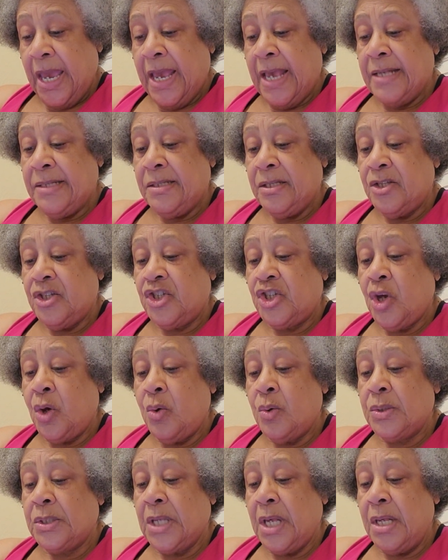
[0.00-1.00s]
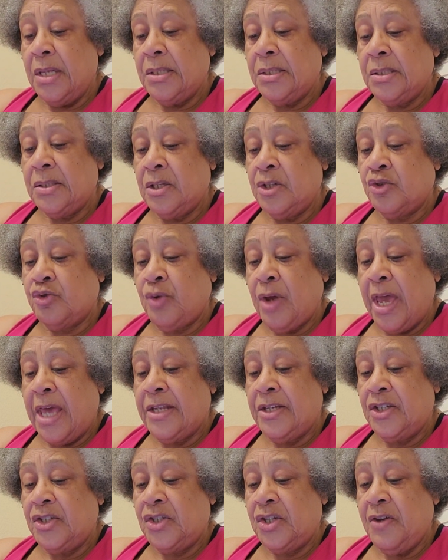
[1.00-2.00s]
Asa shows us the
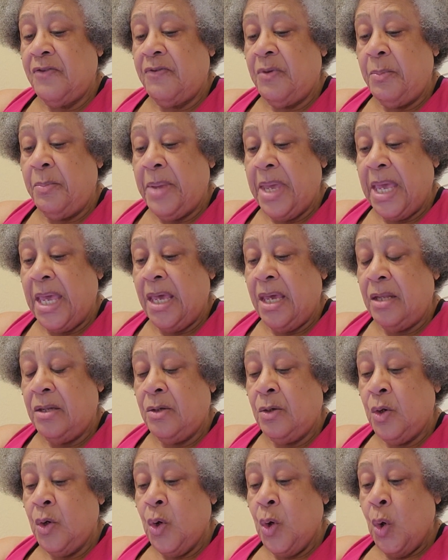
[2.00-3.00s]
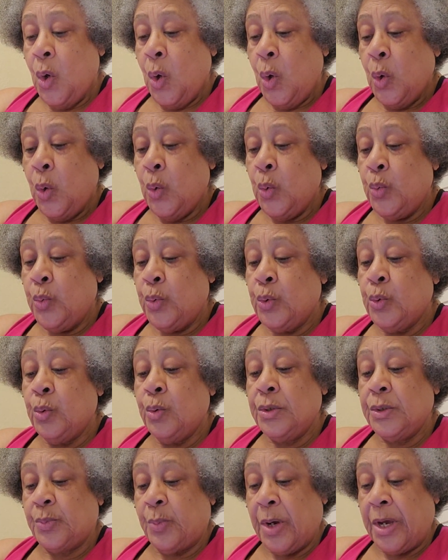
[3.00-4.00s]
tragedy of a man who
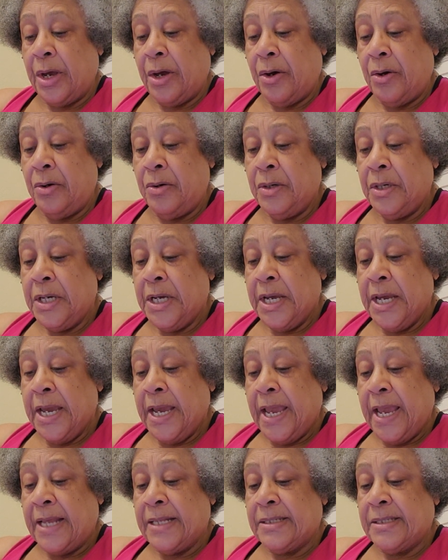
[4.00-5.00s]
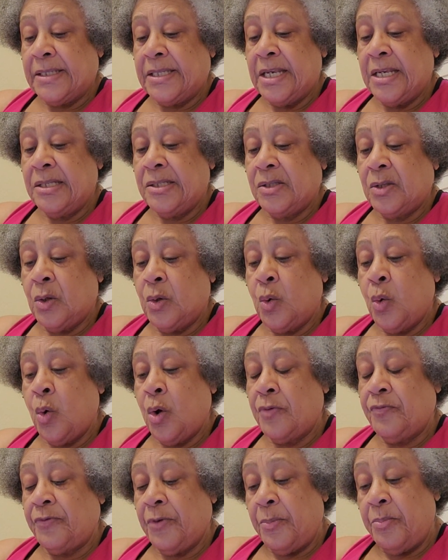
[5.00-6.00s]
rules well and seeks the
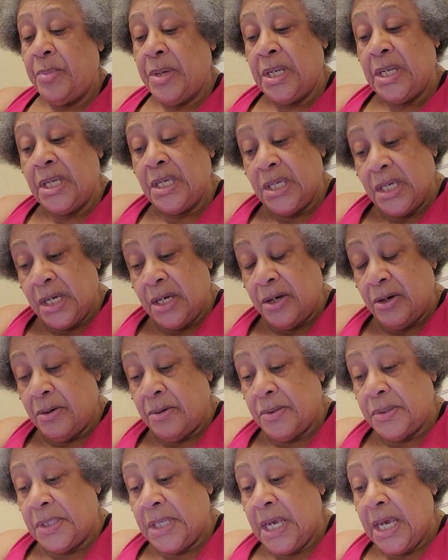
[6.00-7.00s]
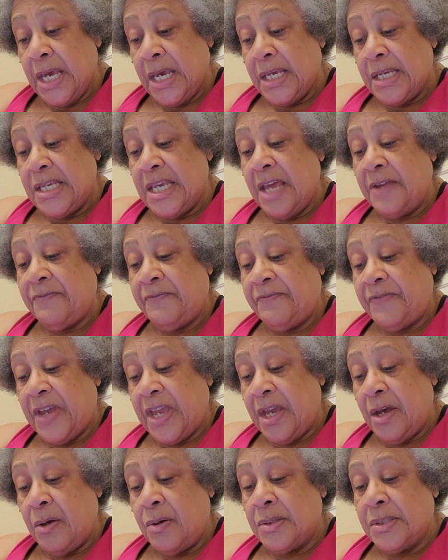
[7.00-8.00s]
Lord for many years, yet
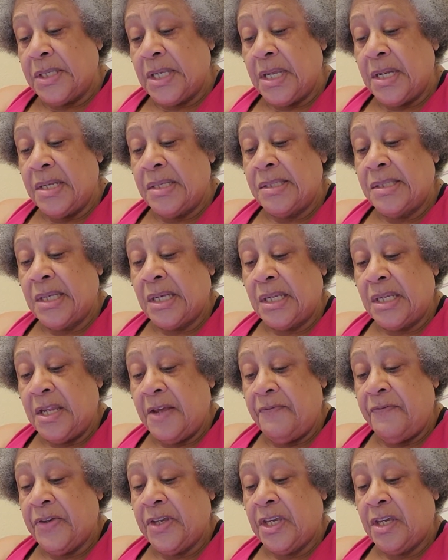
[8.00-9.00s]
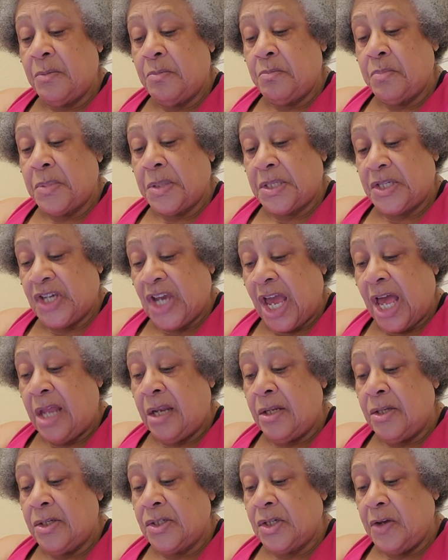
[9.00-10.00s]
fails in a significant
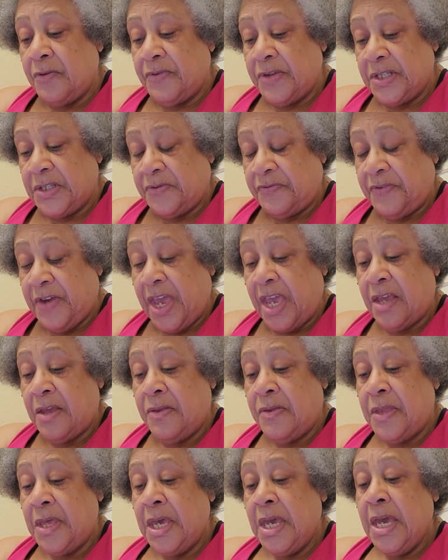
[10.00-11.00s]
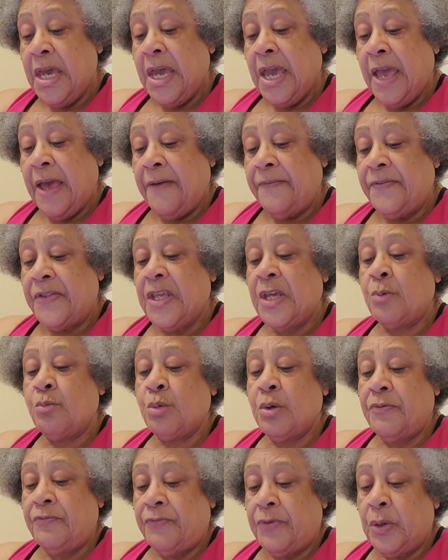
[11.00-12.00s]
challenge of his faith and then
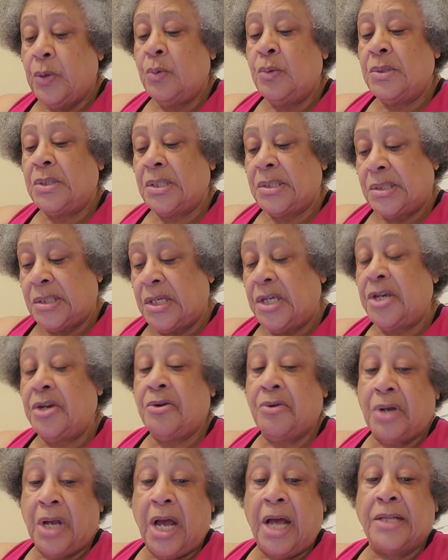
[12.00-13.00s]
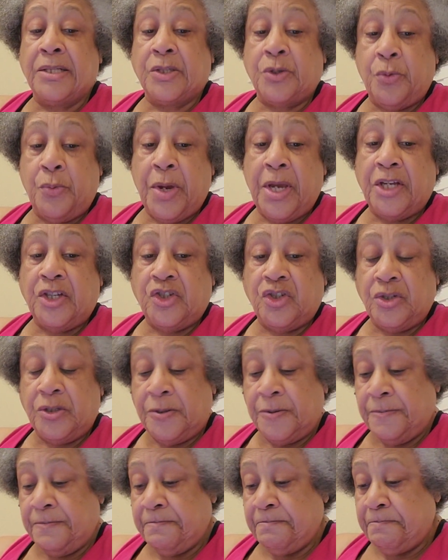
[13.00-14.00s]
refuses to hear God's
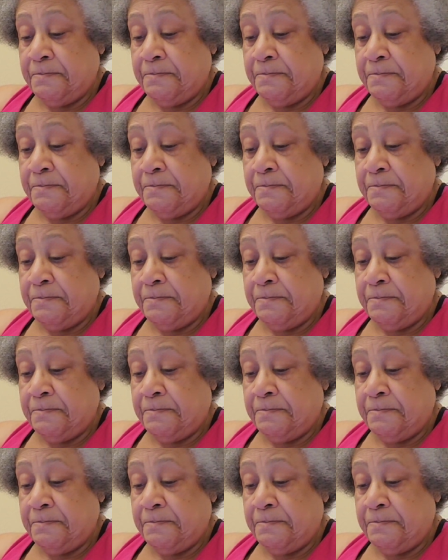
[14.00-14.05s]
correction.